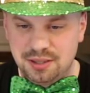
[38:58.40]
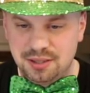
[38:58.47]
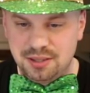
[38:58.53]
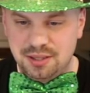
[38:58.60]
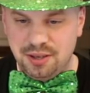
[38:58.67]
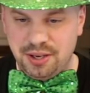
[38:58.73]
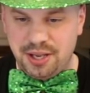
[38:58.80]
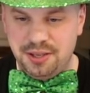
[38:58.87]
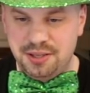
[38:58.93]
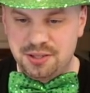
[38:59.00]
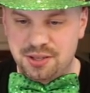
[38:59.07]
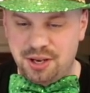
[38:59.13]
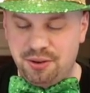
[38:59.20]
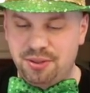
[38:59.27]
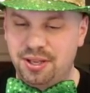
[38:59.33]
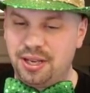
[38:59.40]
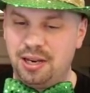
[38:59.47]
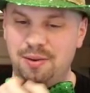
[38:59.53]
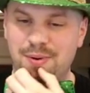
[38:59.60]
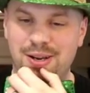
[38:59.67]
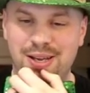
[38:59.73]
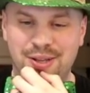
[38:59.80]
Okay, so I don't think
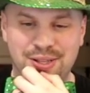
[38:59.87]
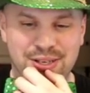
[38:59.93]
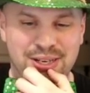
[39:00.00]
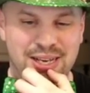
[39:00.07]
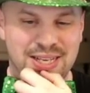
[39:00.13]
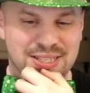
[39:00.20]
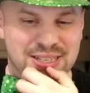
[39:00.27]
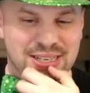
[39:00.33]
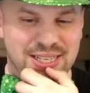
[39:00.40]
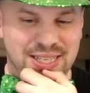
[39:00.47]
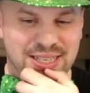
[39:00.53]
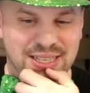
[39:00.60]
anybody out there has any,